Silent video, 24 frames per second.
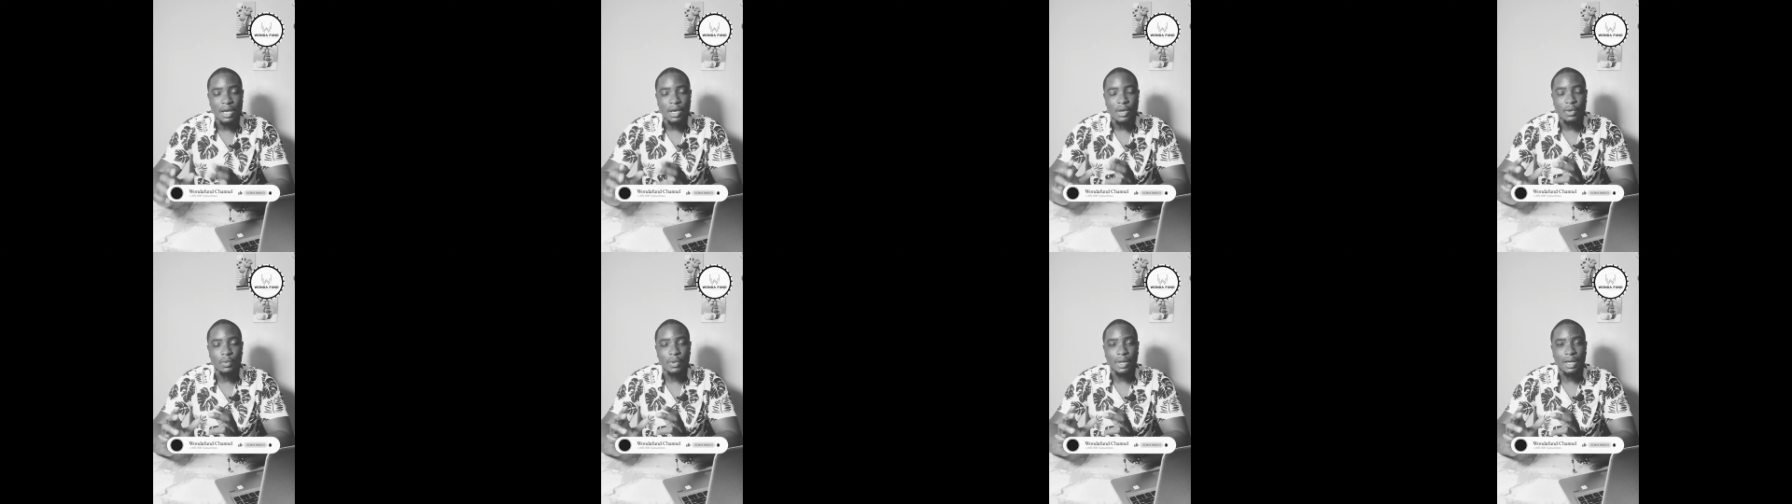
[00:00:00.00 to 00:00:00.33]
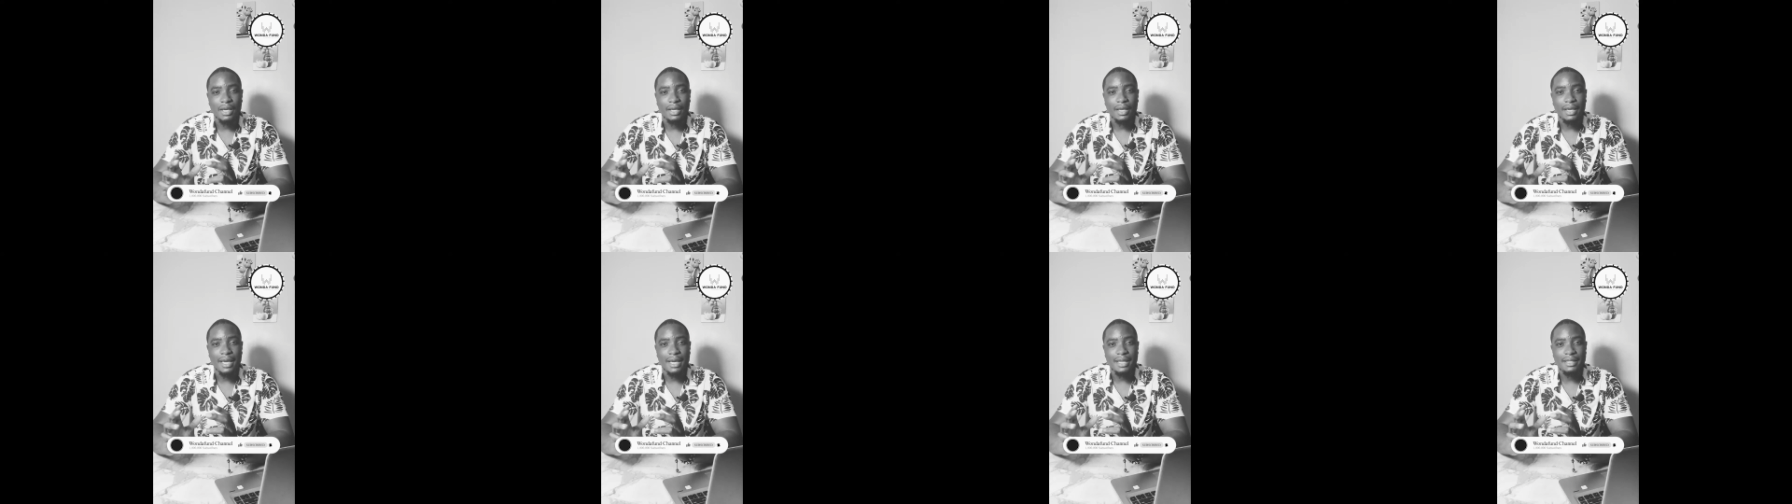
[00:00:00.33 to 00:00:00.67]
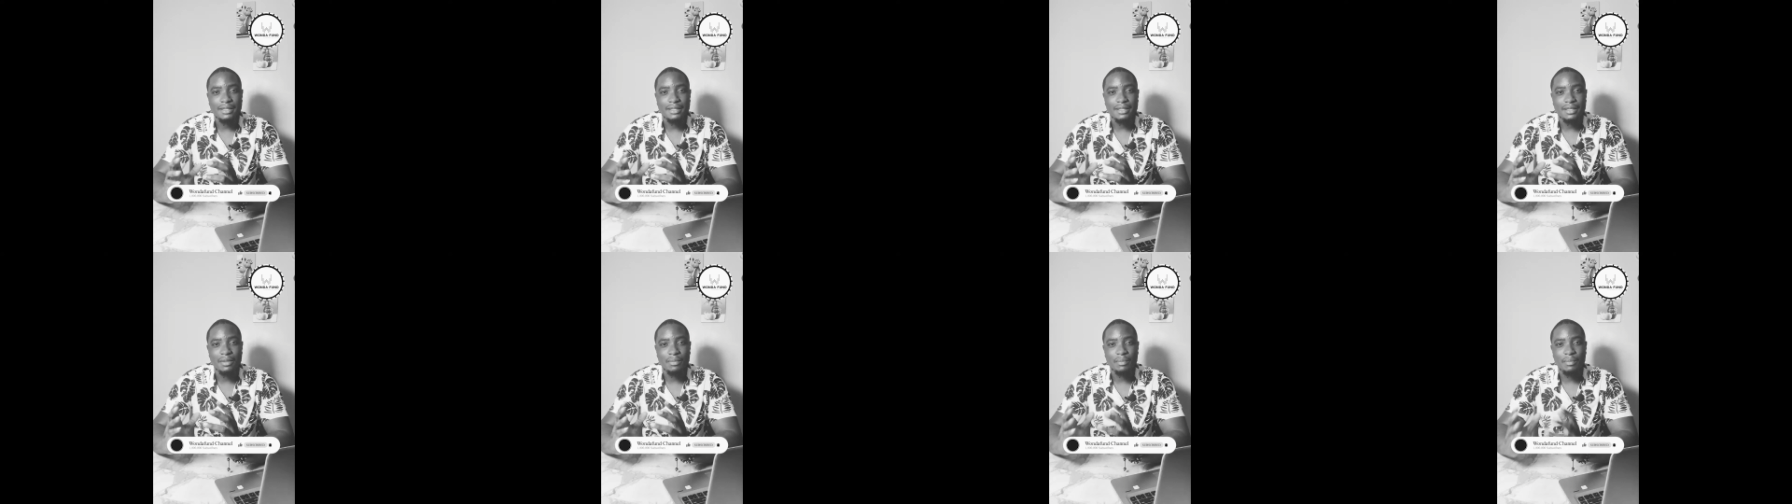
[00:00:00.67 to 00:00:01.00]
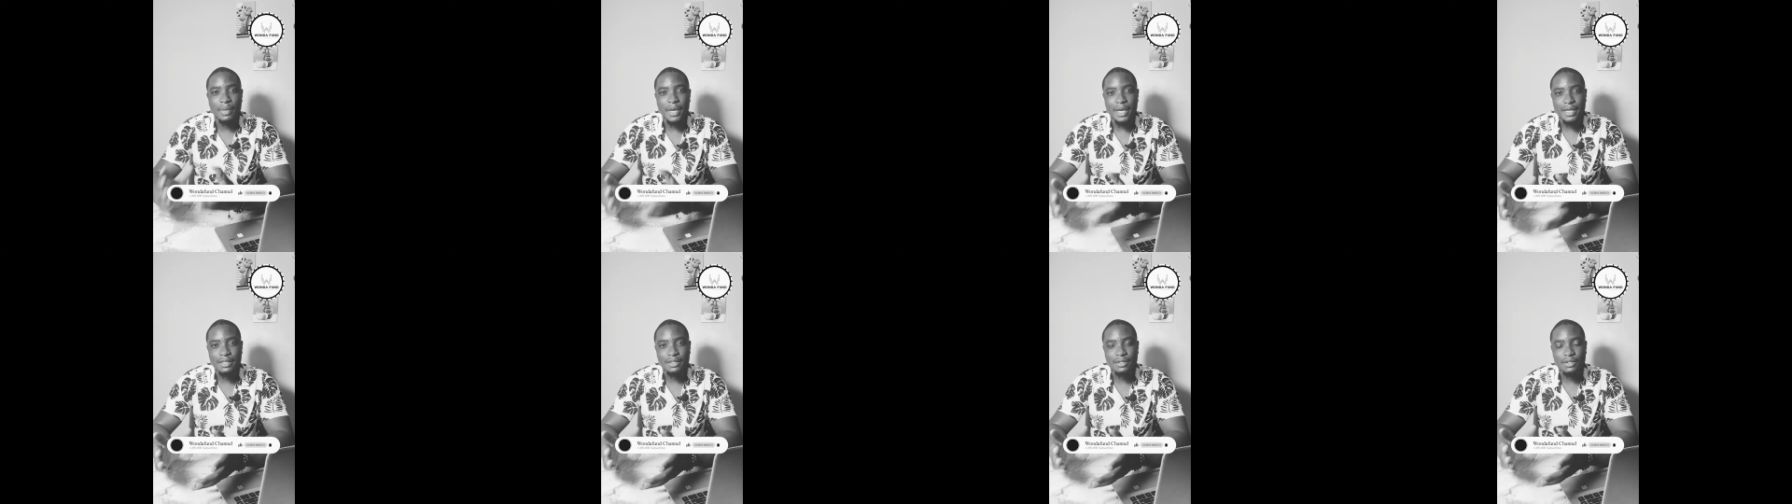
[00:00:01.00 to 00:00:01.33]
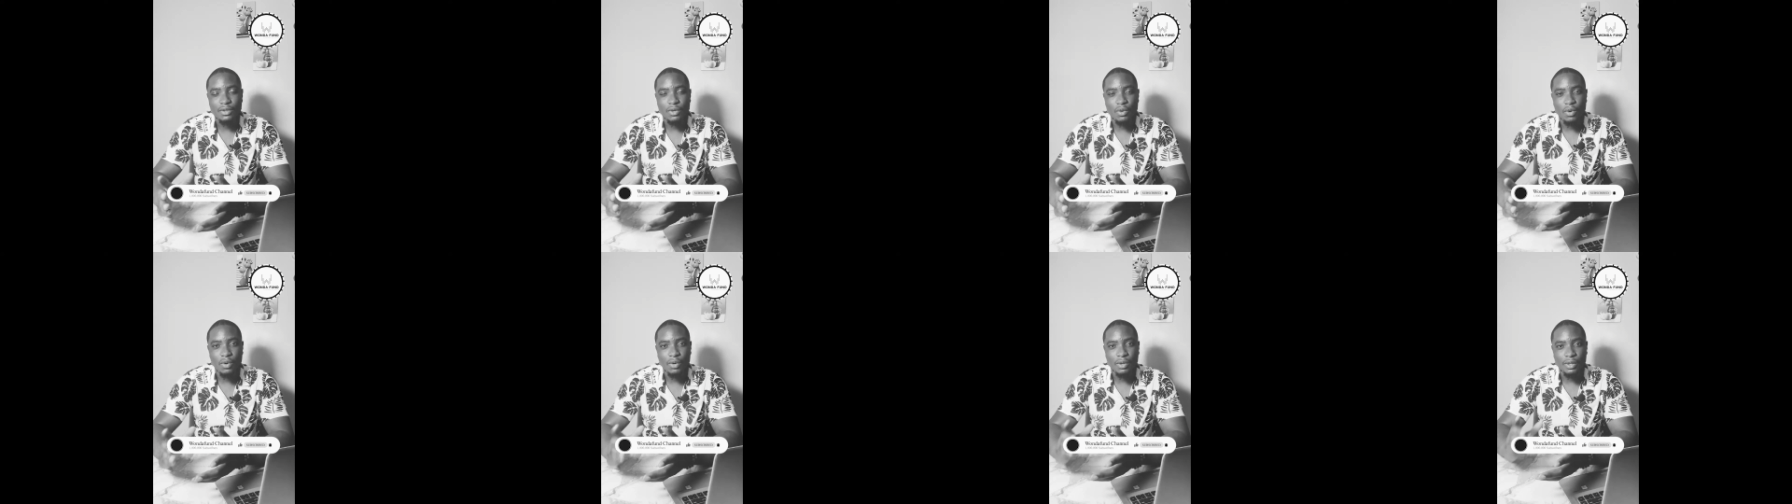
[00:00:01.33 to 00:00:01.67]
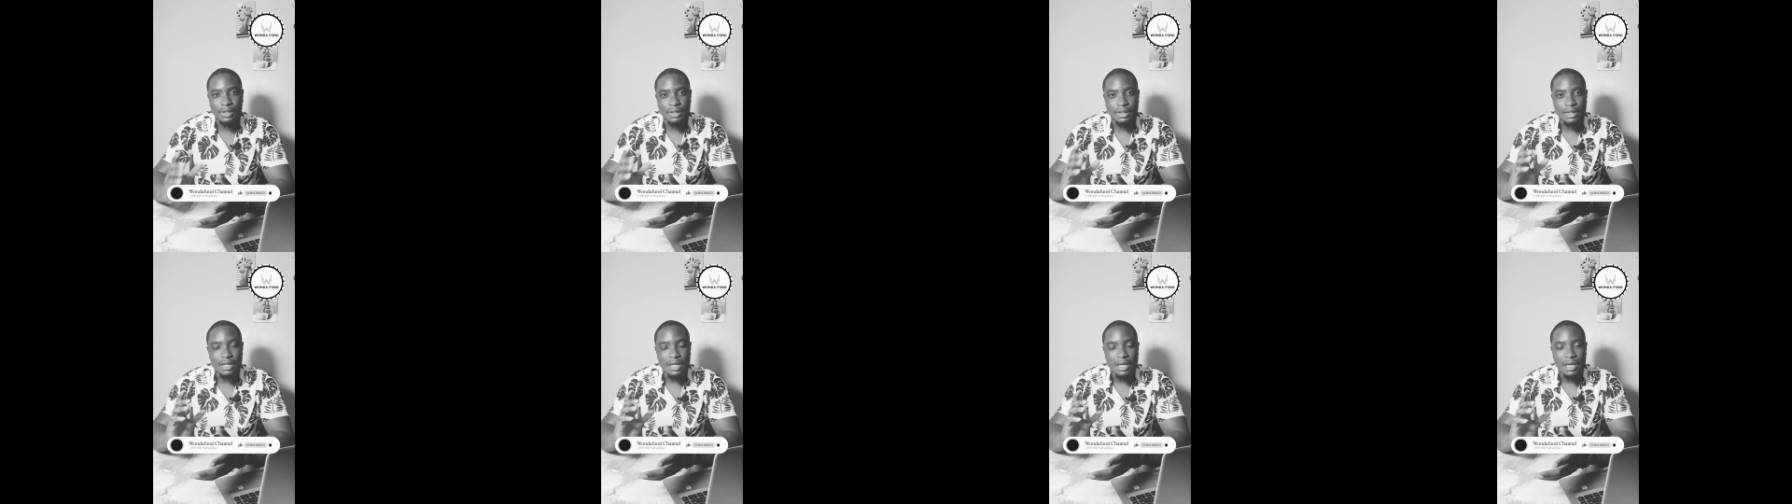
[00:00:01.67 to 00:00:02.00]
We can get the best
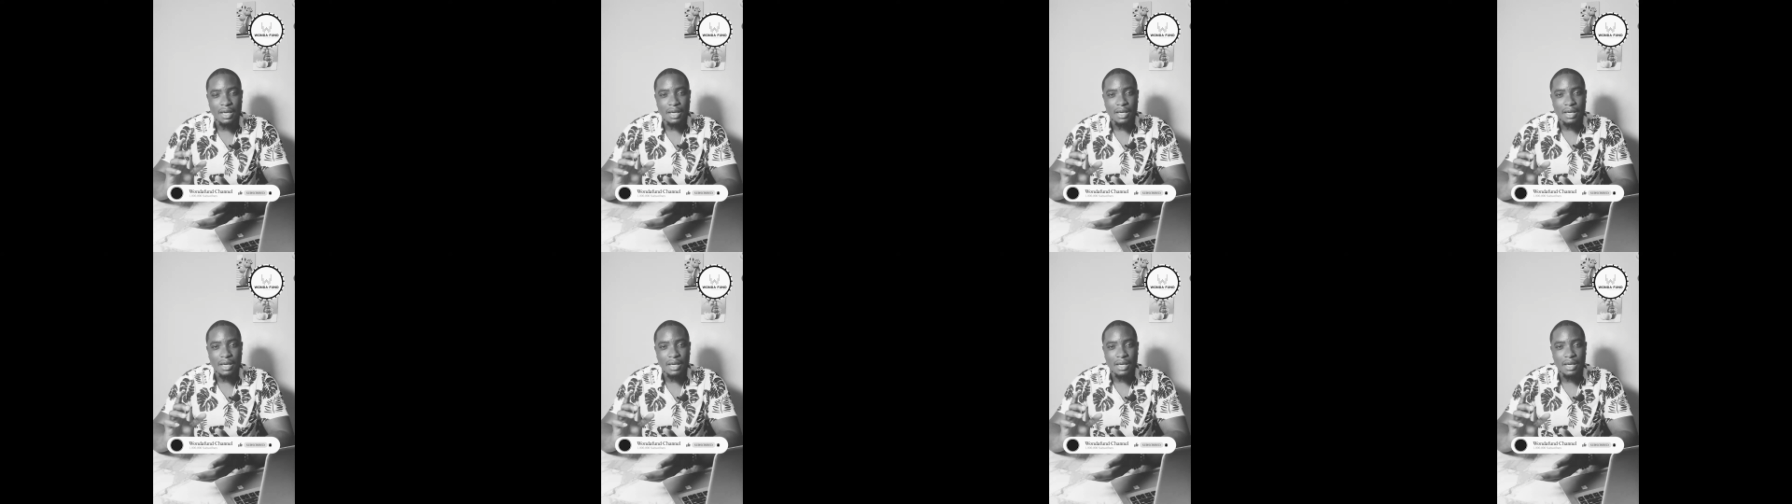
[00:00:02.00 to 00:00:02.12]
coins